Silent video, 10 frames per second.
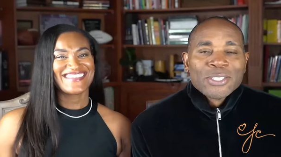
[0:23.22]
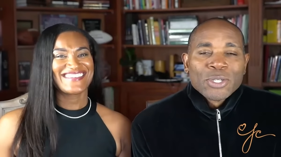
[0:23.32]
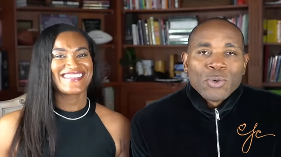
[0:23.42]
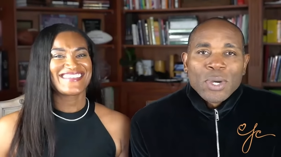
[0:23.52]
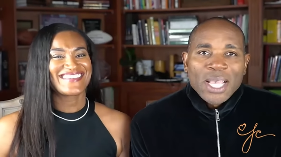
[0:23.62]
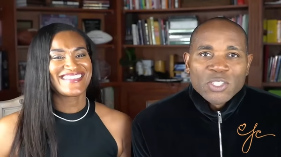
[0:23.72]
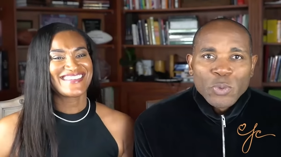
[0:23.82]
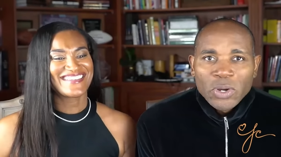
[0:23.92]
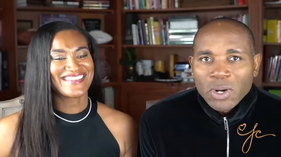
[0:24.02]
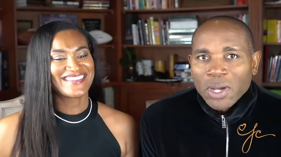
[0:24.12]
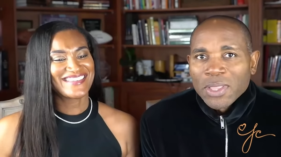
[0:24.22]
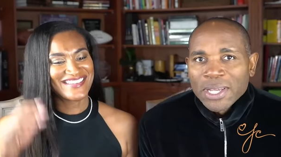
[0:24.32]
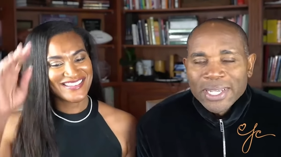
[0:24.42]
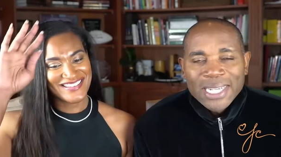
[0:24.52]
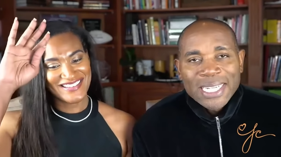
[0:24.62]
Speaker 1: So as we are on the
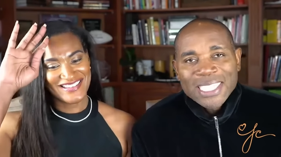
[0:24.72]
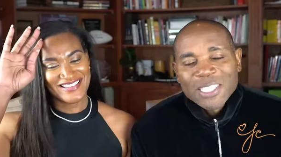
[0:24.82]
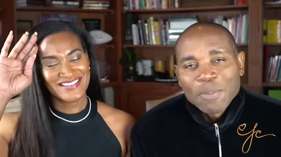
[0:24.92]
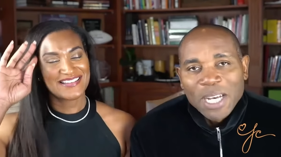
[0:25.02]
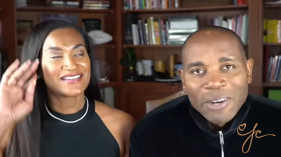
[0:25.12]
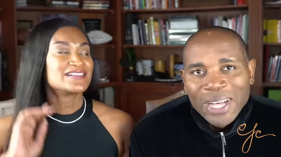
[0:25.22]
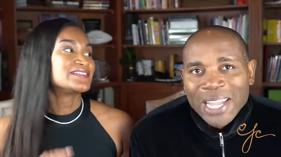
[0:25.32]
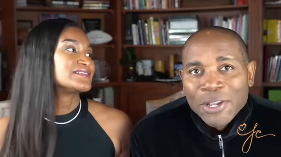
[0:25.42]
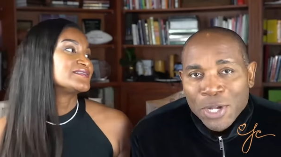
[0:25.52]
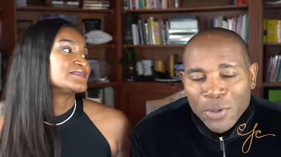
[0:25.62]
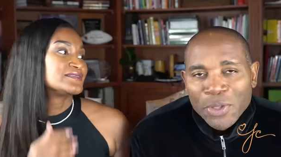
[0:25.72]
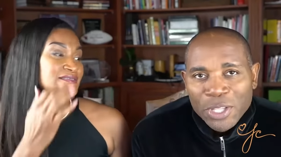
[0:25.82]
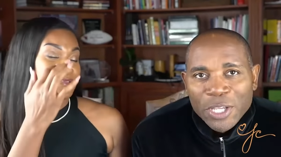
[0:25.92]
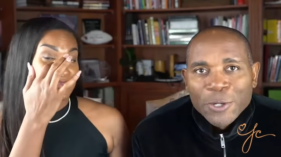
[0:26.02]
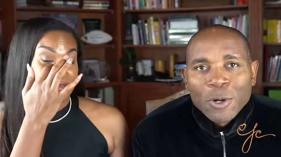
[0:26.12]
cusp of another
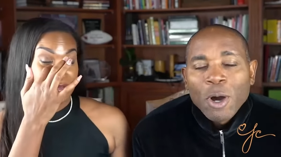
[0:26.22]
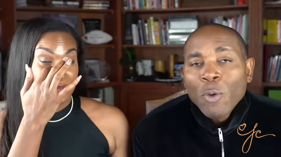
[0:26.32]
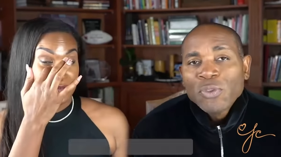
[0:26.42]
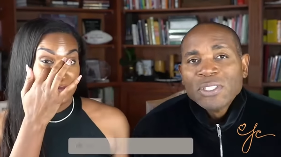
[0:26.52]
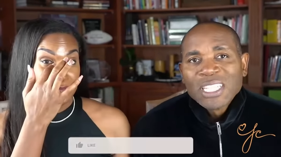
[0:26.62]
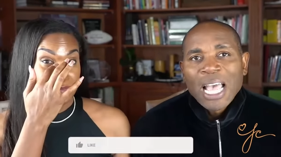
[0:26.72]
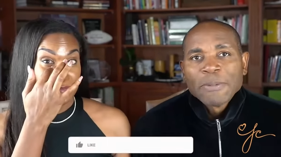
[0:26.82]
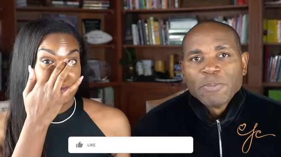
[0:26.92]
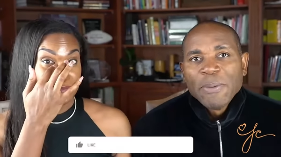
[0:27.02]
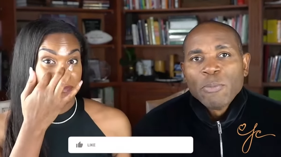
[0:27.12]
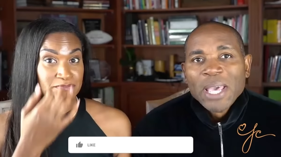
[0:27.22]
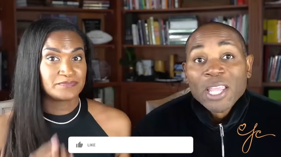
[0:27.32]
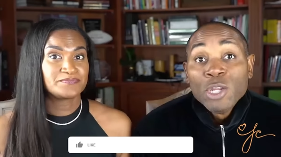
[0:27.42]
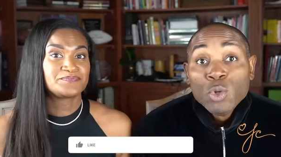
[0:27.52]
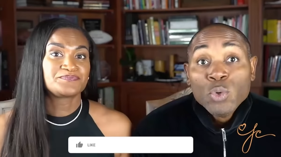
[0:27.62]
year, oftentimes people
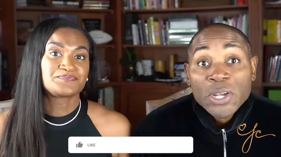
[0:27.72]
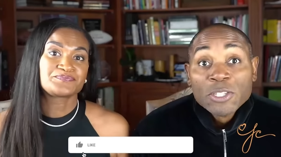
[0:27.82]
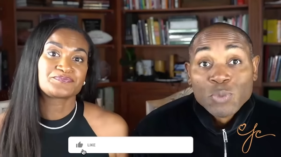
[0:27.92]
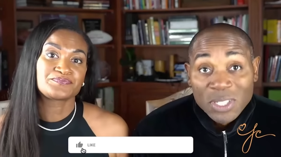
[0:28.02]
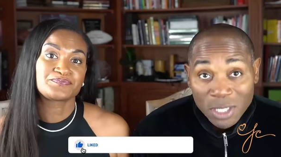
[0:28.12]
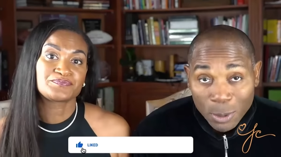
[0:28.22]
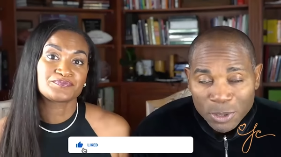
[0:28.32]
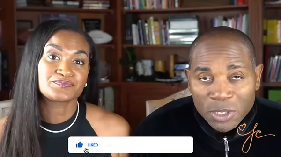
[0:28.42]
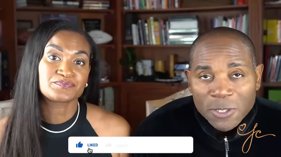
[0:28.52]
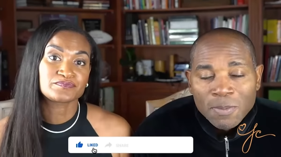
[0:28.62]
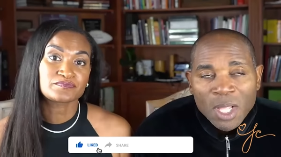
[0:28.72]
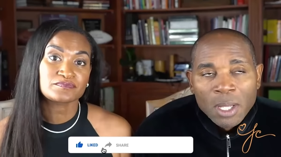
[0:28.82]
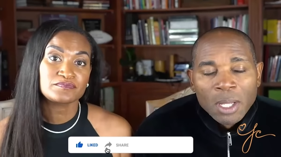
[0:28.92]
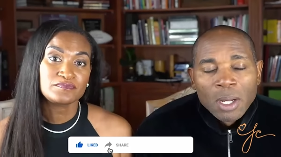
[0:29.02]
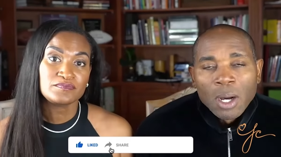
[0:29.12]
make New Year's resolutions
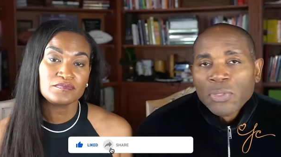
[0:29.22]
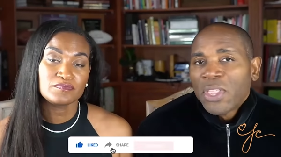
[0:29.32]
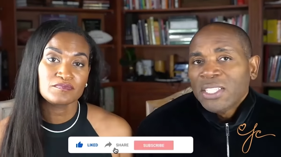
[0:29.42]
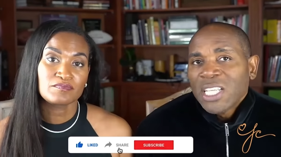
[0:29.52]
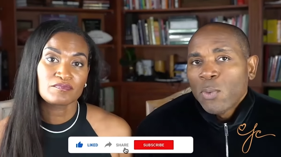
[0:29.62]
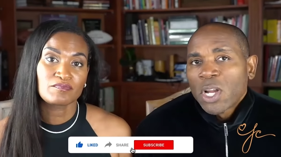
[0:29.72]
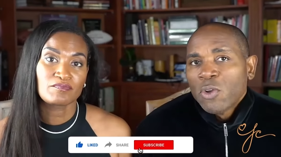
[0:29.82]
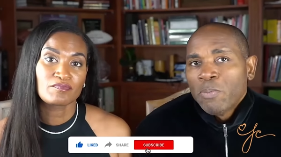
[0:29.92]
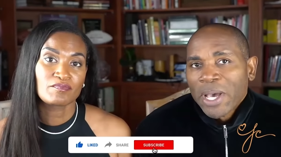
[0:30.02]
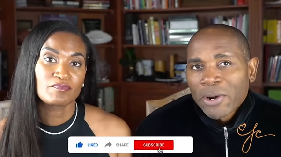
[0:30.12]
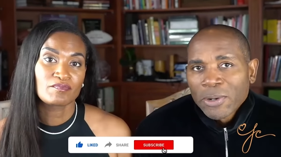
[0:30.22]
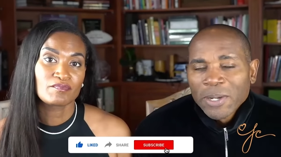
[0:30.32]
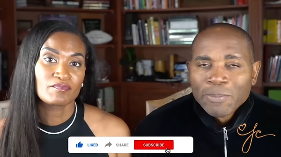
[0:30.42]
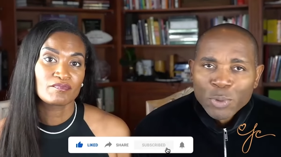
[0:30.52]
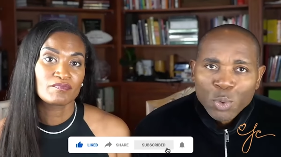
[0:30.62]
on things they want to do better,
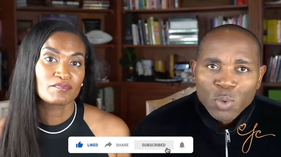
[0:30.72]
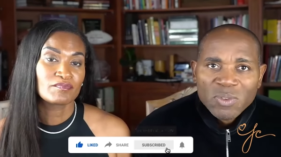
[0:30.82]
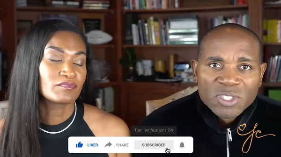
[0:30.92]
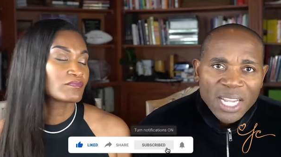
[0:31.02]
improve,